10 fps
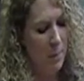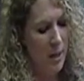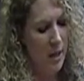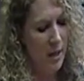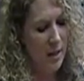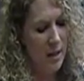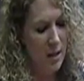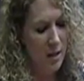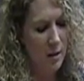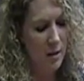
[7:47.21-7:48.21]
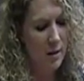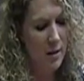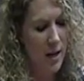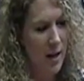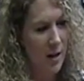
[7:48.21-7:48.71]
But I think
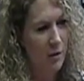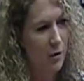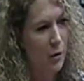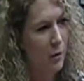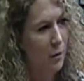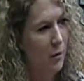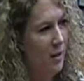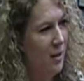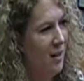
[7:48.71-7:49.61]
that if you